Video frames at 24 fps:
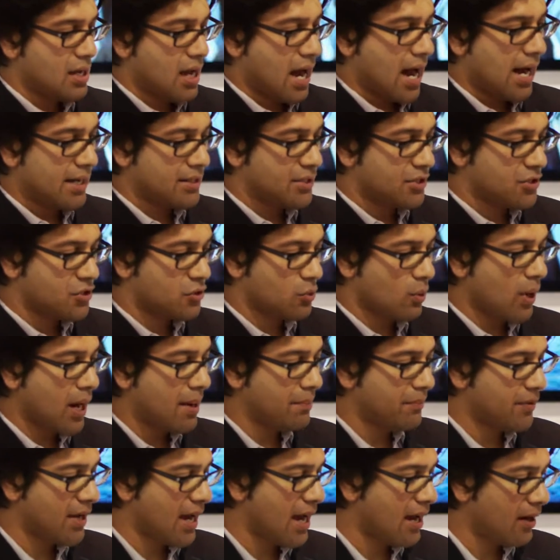I just
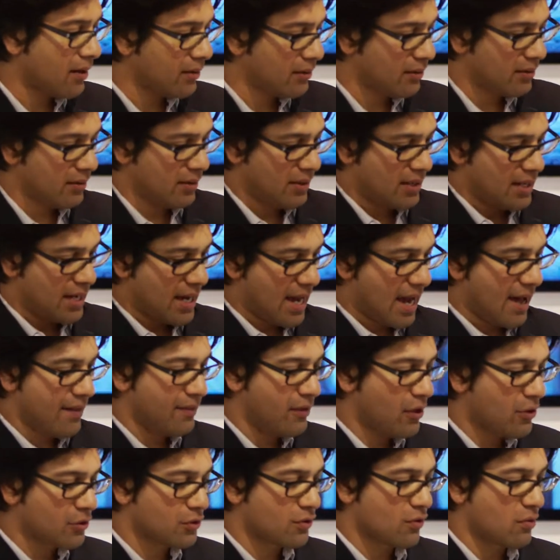swipe down and
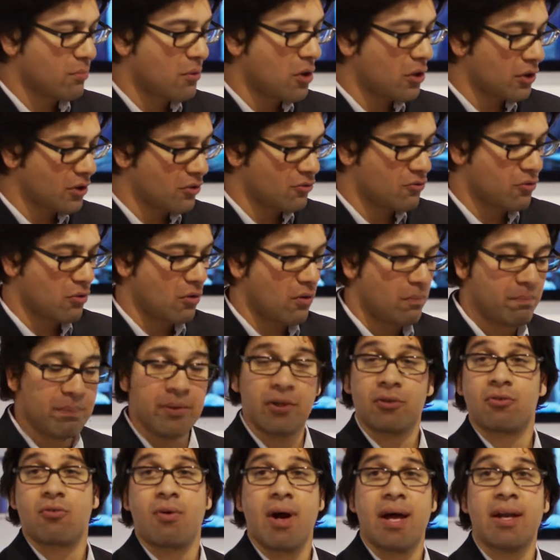there's a remote control
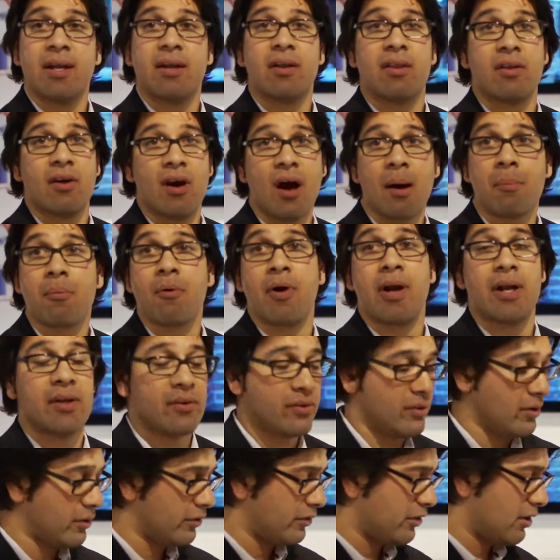built right into the operating
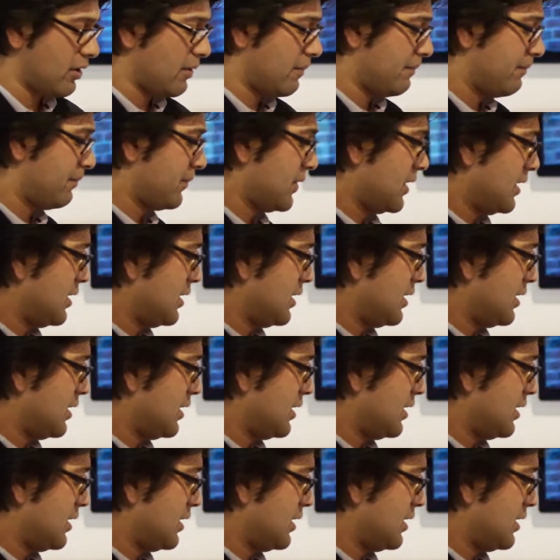system